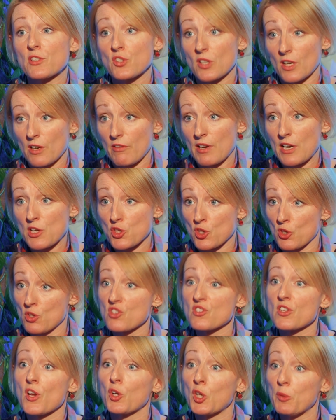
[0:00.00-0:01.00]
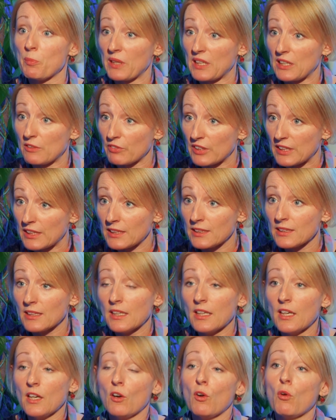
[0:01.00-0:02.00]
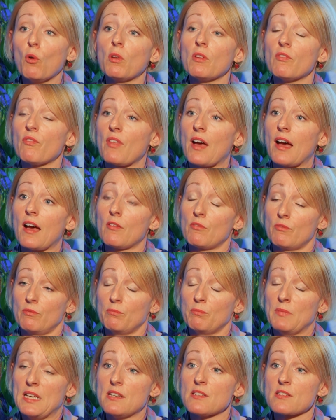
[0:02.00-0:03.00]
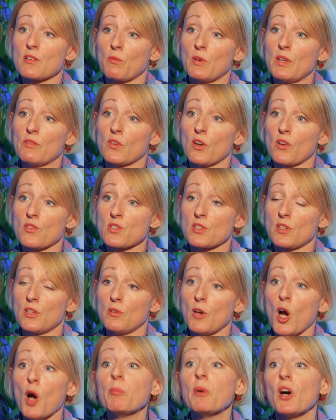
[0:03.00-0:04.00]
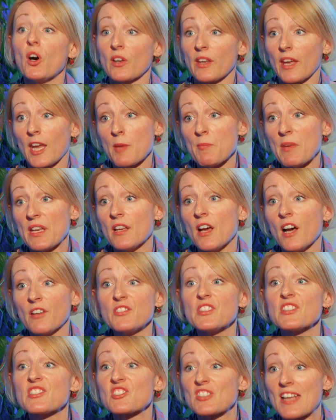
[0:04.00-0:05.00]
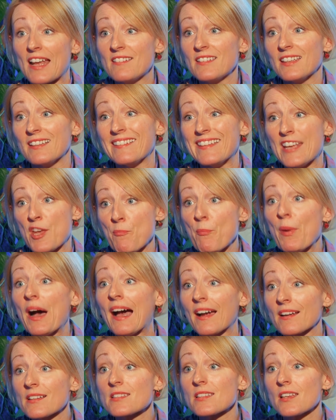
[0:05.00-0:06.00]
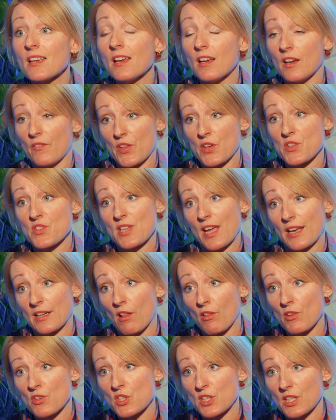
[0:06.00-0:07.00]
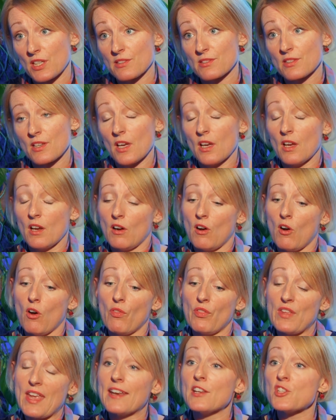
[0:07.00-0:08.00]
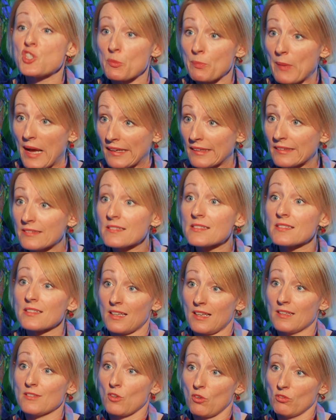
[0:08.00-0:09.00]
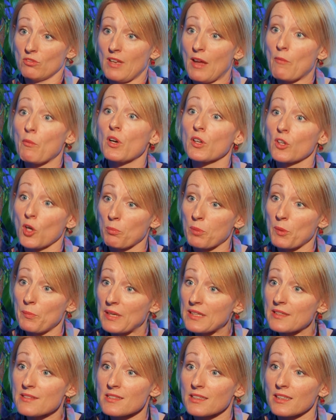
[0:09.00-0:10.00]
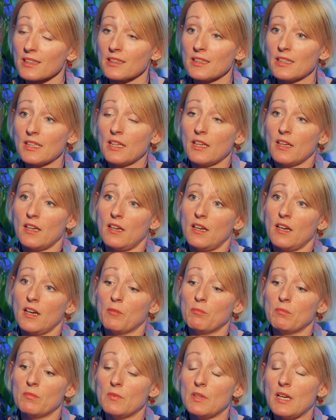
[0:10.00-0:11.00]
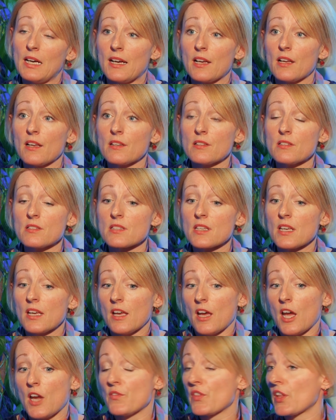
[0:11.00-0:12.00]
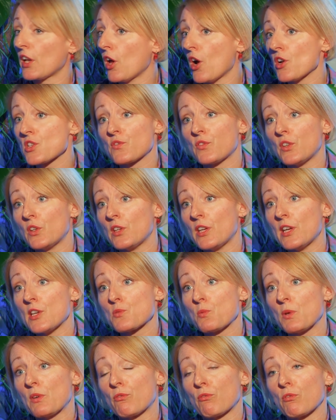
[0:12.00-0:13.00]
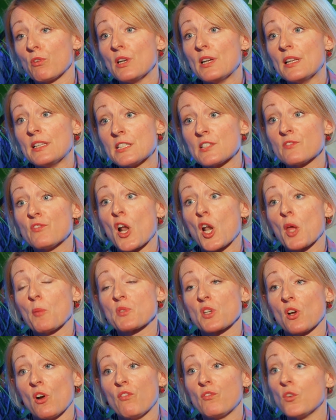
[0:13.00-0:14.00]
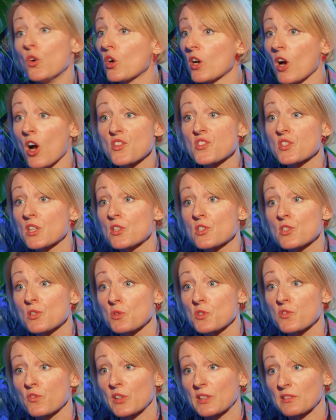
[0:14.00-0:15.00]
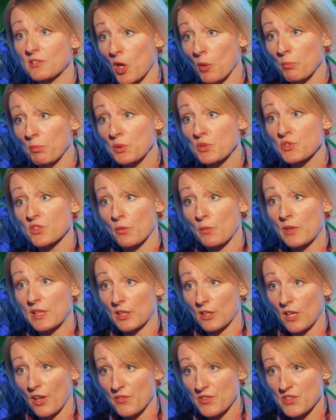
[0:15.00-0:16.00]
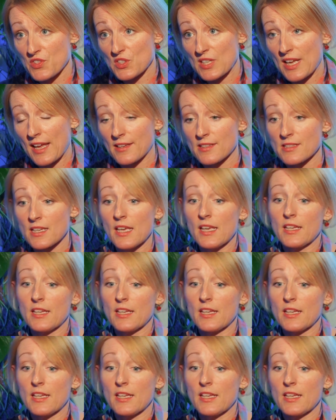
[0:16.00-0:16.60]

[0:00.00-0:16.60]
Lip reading: generation and solar PV. All of that means that we've got to up our game in understanding the impact of those technologies on the energy balance and on network operability. And over the last few years, we've really developed our forecasting tools, for example, so we can understand,